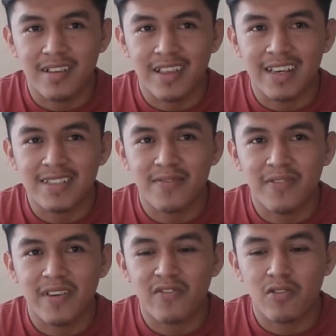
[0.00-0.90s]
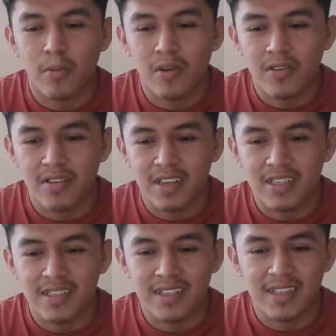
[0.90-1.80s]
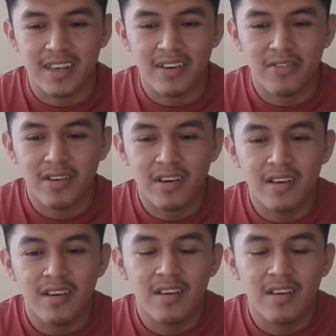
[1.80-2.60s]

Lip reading: less favorable conditions in the area,